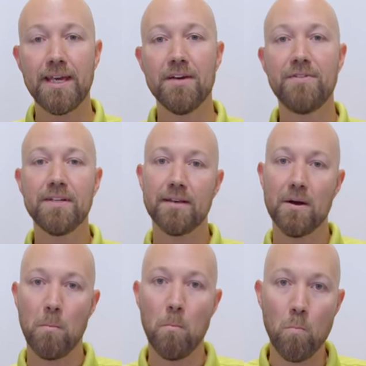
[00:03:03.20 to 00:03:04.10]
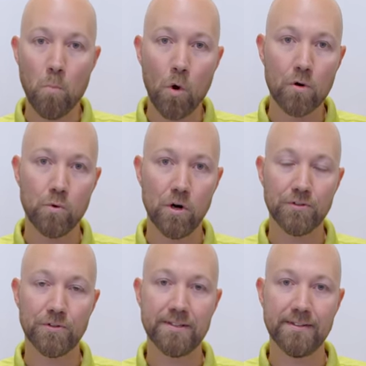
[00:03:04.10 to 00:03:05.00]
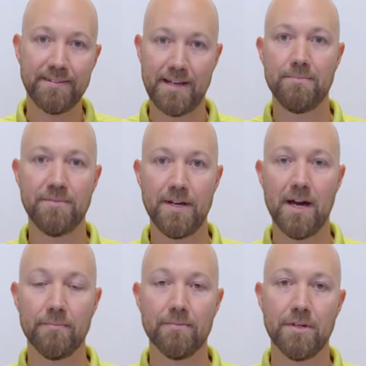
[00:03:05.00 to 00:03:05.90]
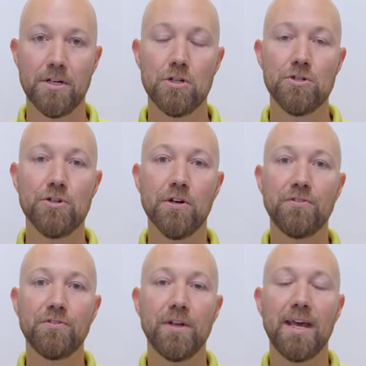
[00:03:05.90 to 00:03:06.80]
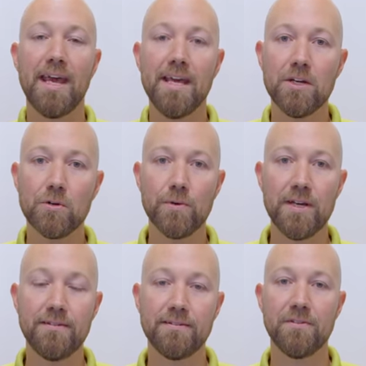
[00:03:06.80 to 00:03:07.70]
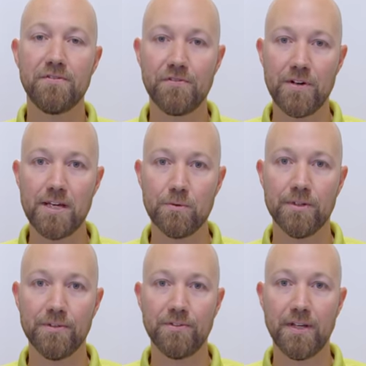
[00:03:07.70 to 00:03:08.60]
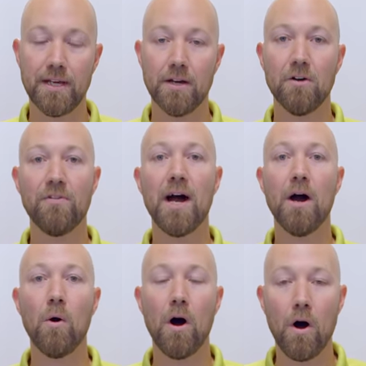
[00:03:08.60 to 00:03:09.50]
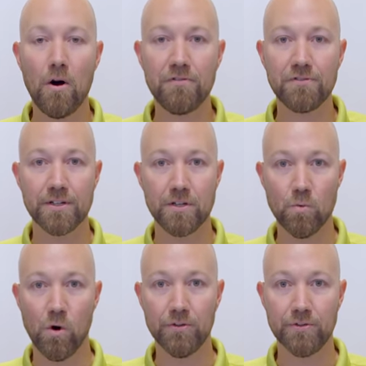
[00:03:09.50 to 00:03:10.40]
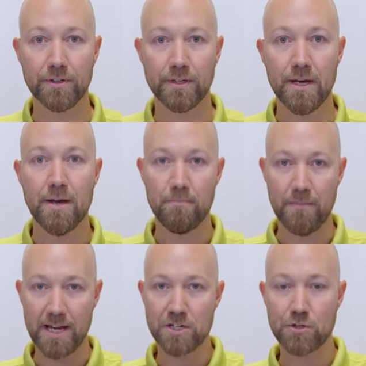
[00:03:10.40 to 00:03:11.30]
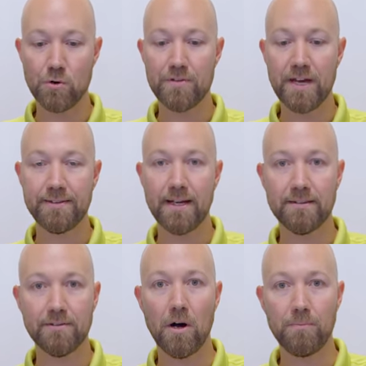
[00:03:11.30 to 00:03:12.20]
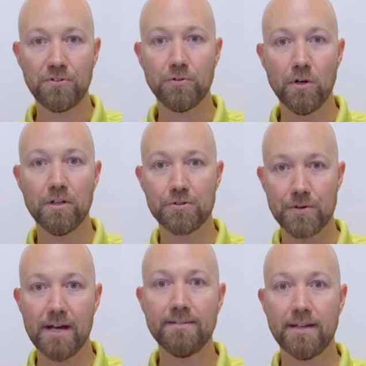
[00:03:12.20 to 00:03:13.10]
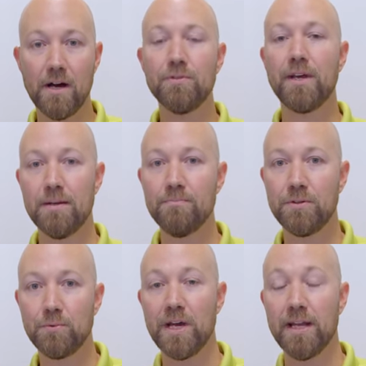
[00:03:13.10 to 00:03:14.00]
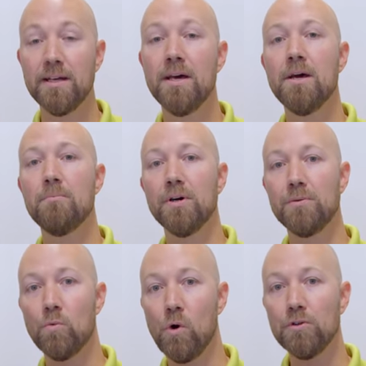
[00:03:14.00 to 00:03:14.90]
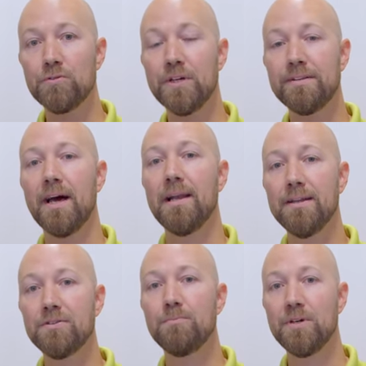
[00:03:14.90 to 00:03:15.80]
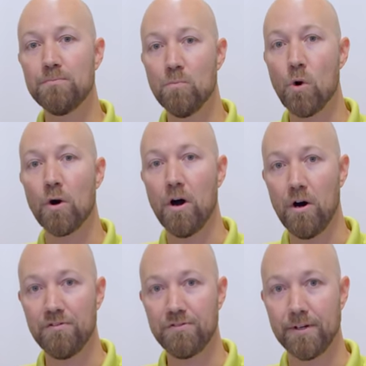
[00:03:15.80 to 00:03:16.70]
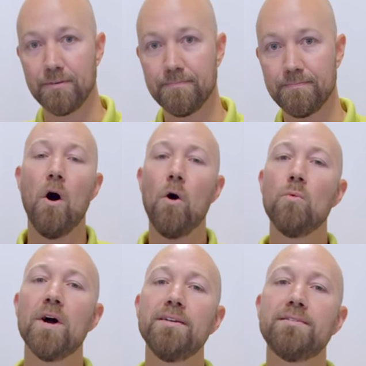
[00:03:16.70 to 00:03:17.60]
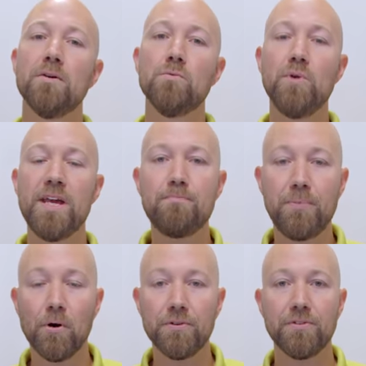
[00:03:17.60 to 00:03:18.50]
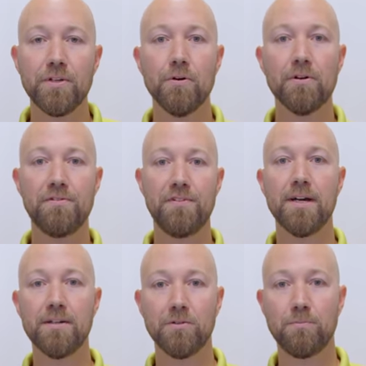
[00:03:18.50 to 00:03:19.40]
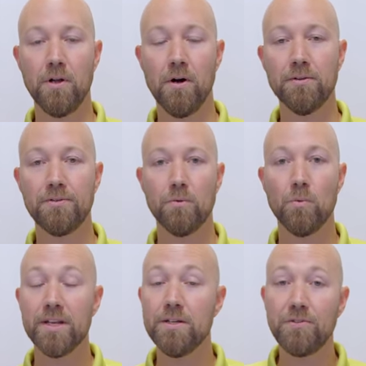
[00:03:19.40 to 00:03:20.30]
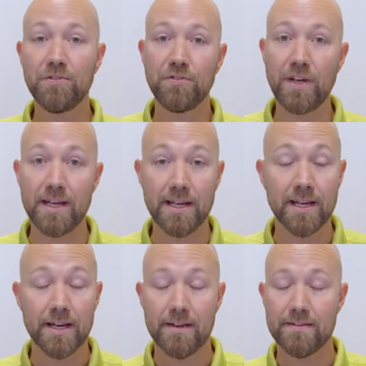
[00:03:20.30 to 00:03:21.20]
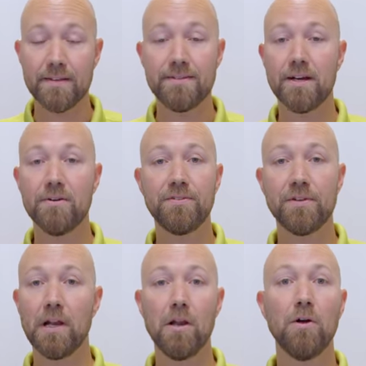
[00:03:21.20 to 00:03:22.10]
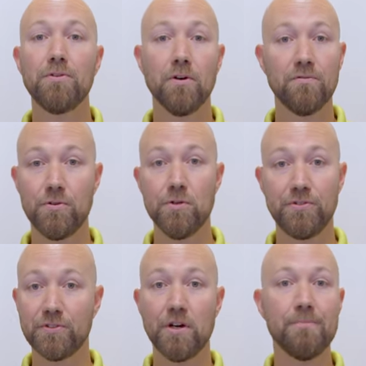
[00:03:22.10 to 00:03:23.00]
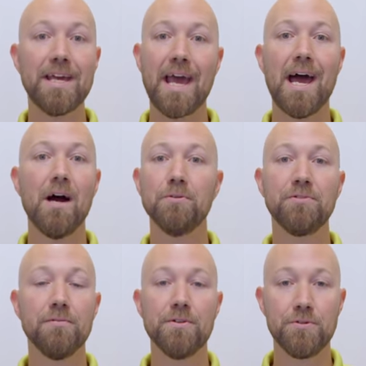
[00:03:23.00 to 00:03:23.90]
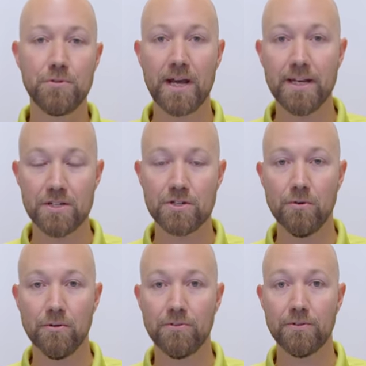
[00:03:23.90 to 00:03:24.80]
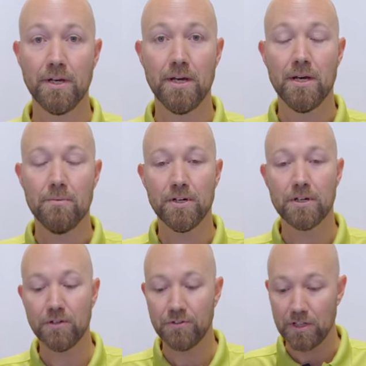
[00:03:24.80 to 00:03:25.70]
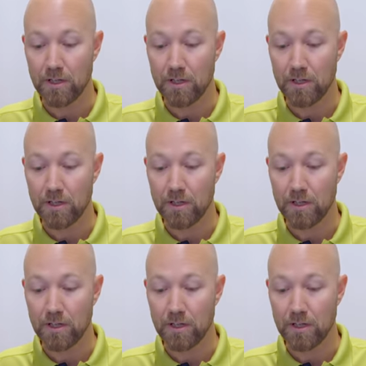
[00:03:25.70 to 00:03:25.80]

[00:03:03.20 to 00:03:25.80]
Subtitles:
give it more water at the same time. Just increase the frequency of how often you water. Make sure that that top soil dries out in between, but water it a little bit more often. Always repot your ficus plant when you see that there is a lot of roots coming out of the drainage holes, because